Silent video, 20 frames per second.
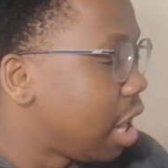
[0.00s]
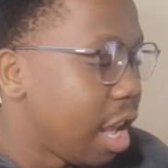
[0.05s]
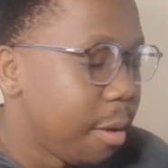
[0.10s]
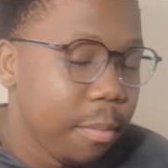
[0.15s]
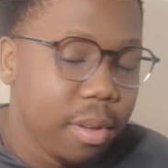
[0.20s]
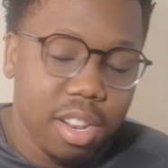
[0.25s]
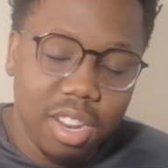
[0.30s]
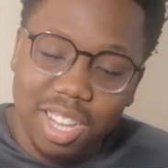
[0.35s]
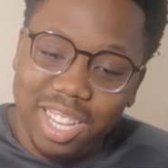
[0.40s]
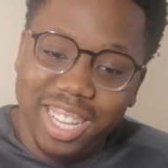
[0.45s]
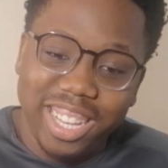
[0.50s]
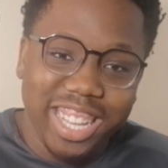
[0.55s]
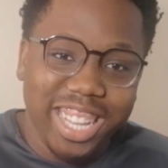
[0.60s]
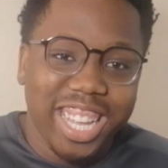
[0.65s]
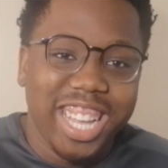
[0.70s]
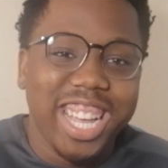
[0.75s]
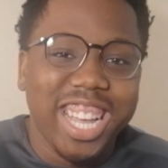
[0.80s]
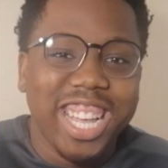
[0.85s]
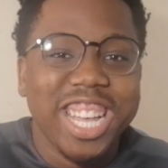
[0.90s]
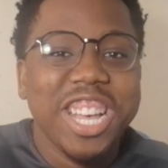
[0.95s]
damn it.
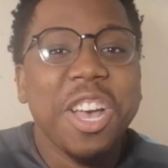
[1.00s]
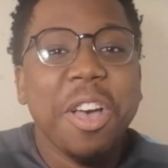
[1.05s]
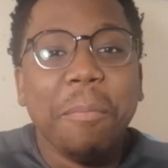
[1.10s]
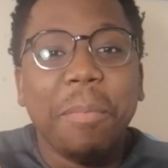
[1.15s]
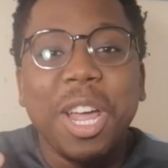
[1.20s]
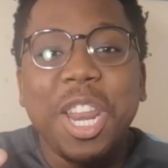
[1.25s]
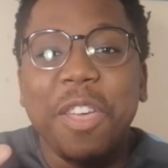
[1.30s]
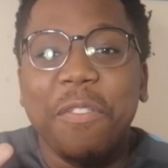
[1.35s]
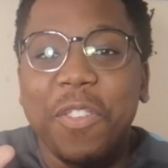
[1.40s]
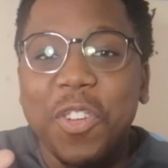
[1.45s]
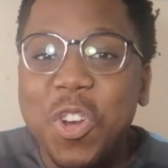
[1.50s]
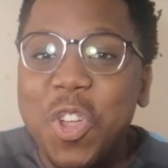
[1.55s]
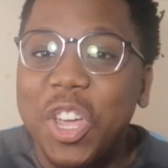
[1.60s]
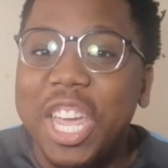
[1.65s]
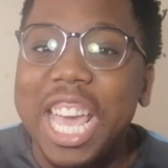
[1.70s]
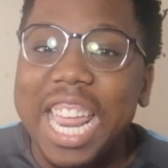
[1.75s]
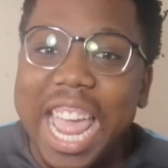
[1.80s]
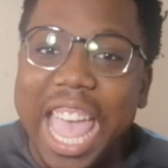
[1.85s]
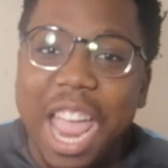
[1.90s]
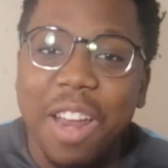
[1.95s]
But if you
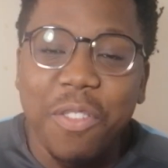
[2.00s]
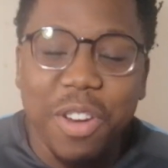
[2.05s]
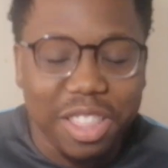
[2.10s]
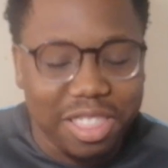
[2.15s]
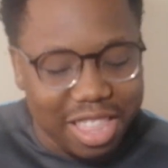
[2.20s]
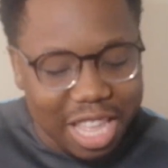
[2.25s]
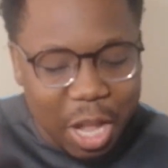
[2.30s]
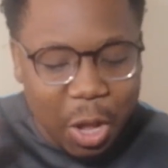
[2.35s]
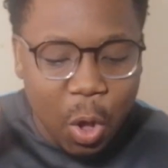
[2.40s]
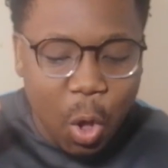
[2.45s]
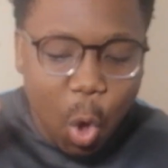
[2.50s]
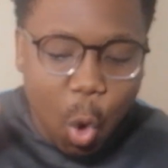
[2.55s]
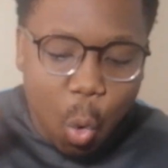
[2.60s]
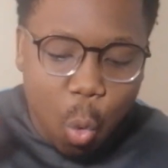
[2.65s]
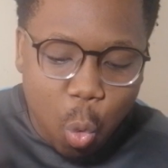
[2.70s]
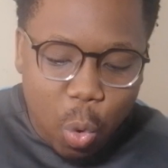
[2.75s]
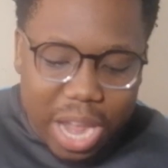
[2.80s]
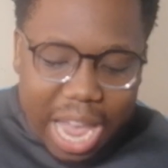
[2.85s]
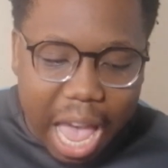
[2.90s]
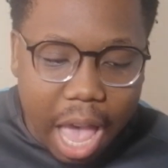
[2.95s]
look at everything
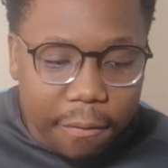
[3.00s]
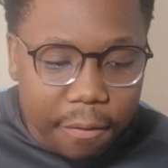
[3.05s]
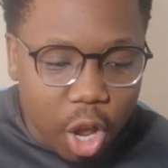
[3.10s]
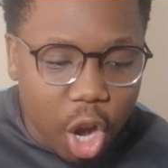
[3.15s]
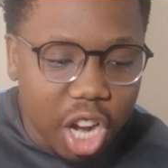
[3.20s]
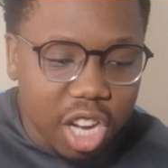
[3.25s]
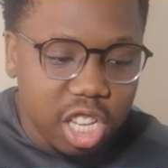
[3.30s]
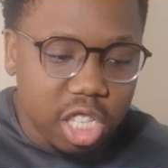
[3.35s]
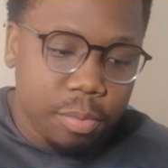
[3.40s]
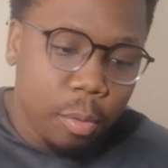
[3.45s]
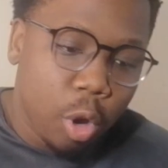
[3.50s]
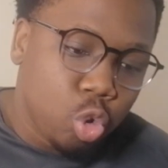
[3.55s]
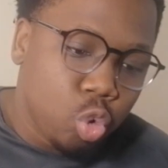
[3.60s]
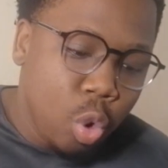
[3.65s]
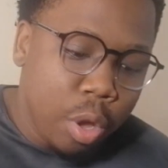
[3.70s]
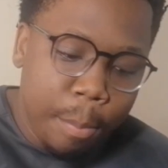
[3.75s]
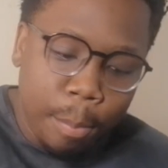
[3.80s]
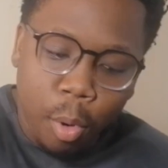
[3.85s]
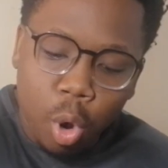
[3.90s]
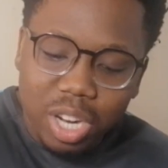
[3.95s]
we have at our
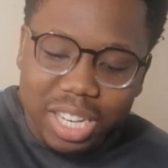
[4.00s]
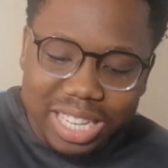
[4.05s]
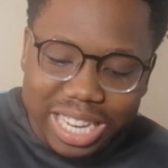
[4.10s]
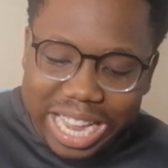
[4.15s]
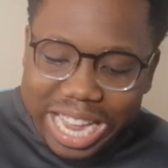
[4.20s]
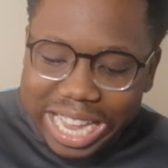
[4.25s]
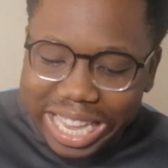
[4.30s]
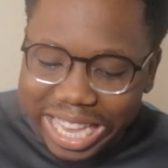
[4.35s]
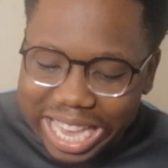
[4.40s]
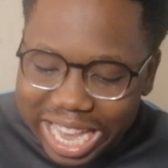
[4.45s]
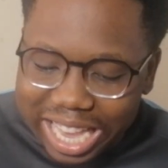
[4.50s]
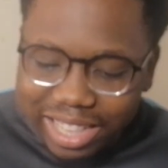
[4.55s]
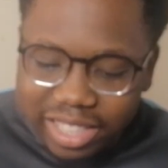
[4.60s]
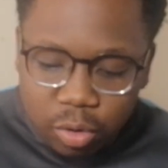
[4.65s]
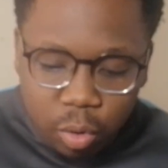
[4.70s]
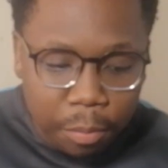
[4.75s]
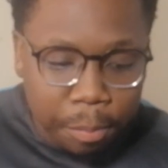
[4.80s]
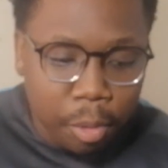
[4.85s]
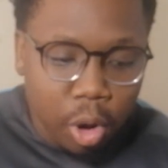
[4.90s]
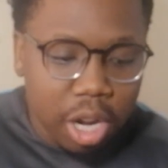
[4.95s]
disposal, we bought
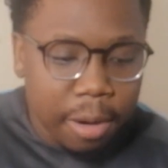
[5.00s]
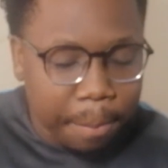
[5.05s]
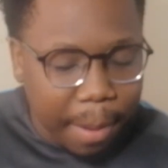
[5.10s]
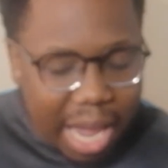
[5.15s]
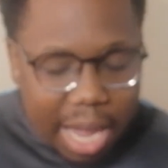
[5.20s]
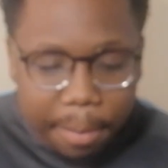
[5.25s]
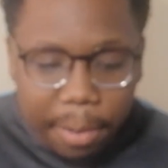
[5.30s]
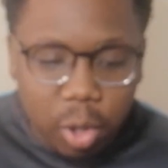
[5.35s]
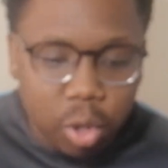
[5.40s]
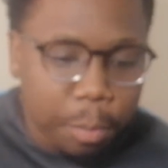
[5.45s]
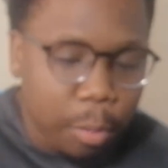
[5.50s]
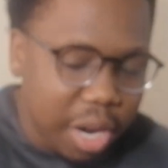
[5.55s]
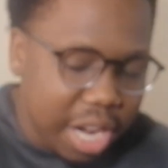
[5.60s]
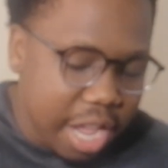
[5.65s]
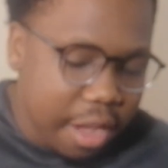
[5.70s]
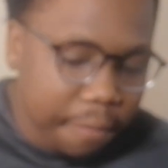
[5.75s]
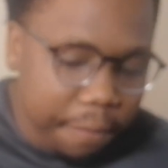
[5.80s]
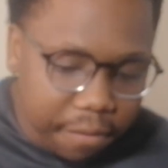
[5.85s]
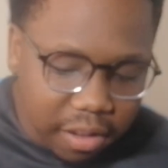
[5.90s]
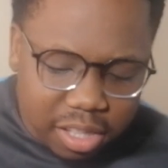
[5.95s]
kids, we bought babies, we
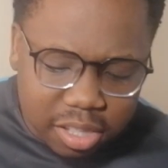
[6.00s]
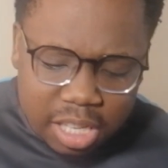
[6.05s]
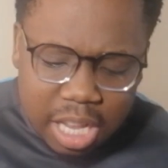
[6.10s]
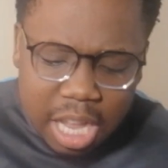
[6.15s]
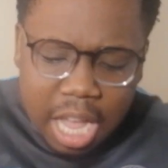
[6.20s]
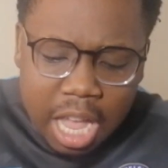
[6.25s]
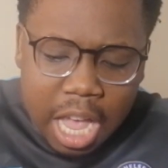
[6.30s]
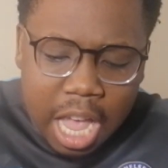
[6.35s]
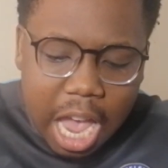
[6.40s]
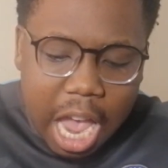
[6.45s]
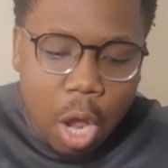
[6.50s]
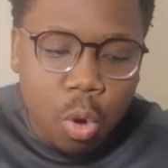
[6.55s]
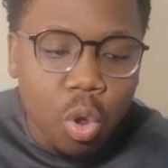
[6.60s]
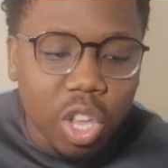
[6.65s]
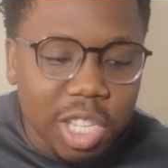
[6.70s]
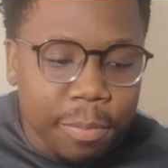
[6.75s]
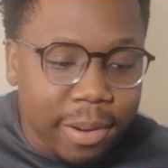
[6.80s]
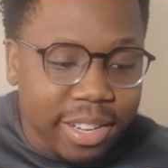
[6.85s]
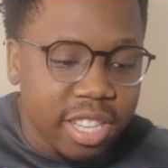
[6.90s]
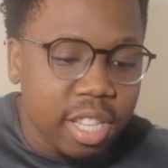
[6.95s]
bought infants,
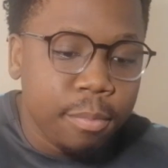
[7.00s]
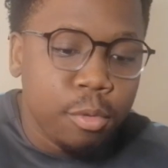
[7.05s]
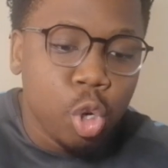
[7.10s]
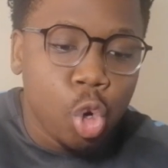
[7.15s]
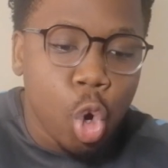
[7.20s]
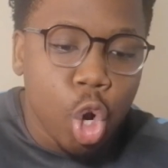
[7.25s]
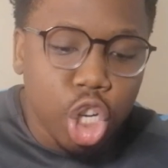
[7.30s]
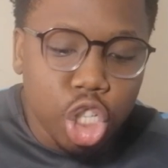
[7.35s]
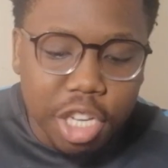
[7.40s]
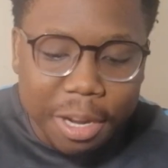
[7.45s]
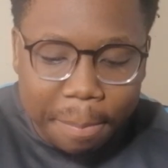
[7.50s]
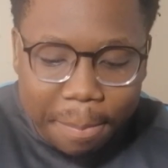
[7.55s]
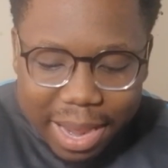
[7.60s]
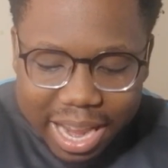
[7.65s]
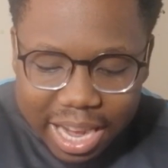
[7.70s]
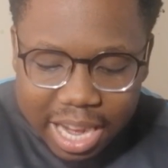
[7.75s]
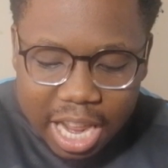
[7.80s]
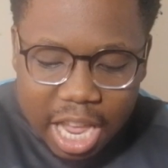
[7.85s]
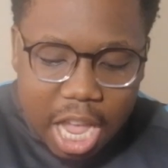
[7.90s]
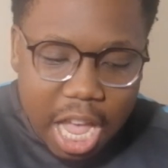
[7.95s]
and we're expecting them to grow into
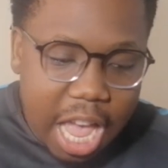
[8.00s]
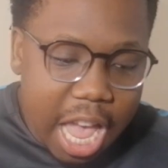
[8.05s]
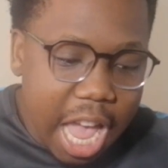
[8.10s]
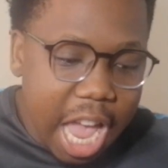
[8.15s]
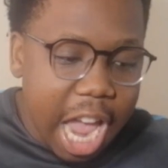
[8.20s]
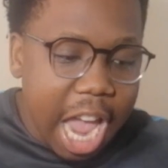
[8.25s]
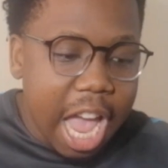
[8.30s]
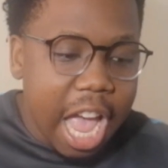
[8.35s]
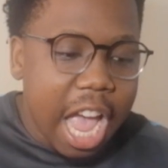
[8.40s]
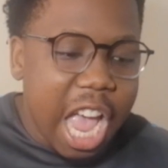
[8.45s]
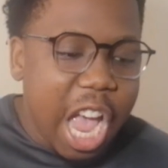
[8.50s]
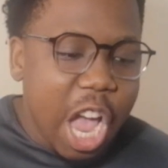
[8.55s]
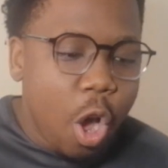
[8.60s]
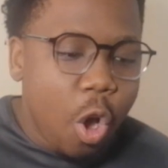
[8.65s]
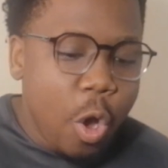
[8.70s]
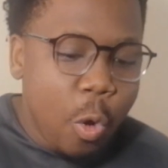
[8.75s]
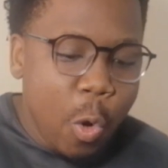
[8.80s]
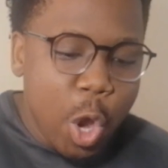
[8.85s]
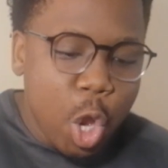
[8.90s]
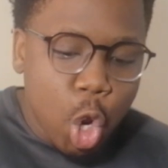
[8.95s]
men.
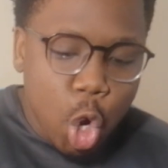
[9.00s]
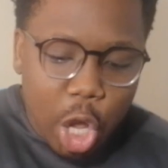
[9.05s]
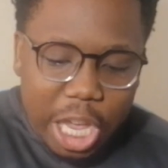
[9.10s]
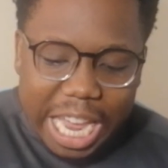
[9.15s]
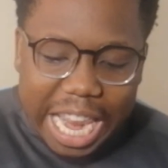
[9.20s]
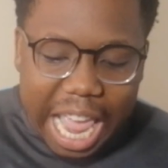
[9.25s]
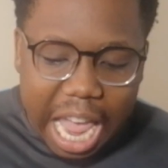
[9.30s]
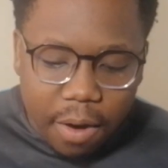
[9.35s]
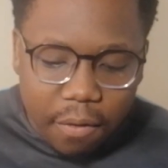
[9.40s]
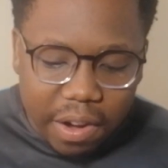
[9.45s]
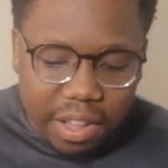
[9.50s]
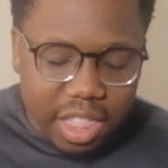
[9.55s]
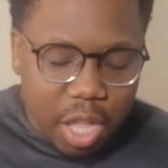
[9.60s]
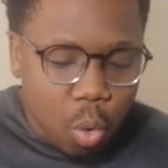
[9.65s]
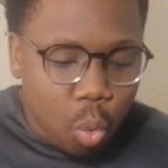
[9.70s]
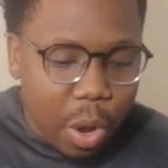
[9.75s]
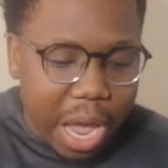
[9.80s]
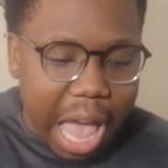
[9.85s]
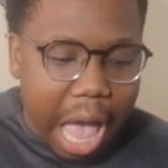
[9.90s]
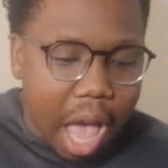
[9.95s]
When you look at
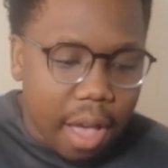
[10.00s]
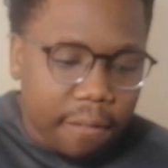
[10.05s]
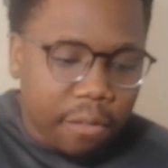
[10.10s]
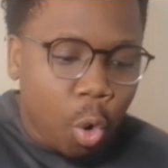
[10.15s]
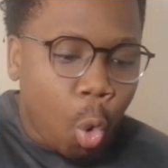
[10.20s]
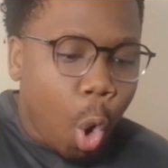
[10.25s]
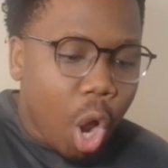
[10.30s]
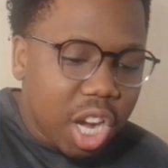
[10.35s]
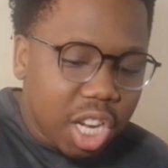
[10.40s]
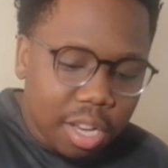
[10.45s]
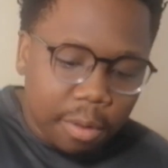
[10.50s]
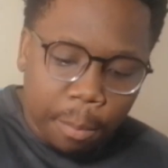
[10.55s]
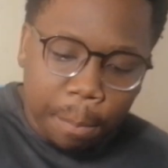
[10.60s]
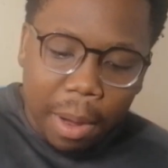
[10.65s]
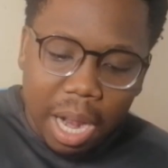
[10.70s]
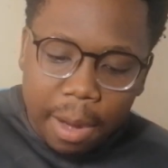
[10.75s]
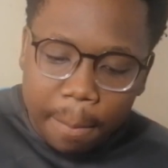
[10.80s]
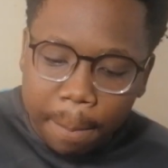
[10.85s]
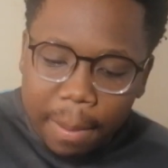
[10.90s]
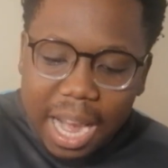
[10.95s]
everything we have, quality
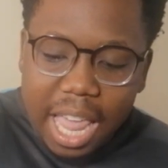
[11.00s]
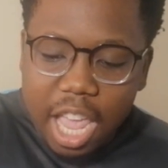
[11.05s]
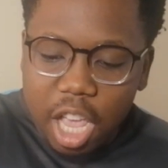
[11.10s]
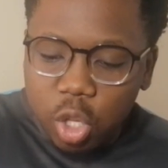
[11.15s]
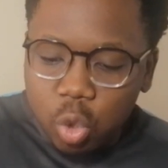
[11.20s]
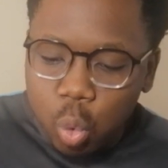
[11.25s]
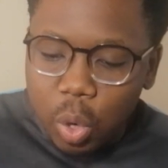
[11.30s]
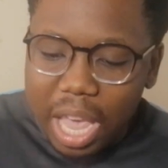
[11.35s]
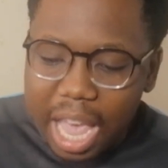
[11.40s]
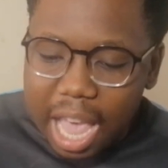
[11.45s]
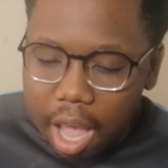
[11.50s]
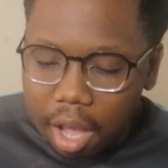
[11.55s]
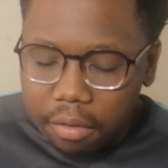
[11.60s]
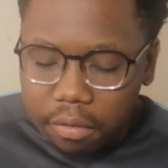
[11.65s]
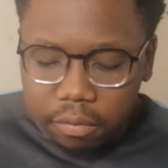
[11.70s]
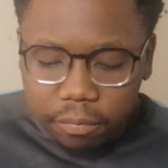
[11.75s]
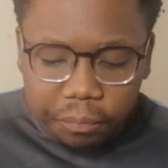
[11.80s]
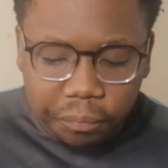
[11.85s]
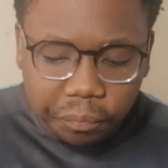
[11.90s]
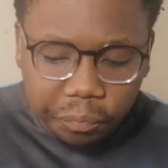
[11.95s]
players we
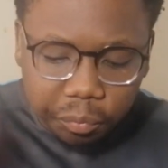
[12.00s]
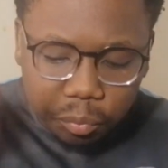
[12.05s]
have,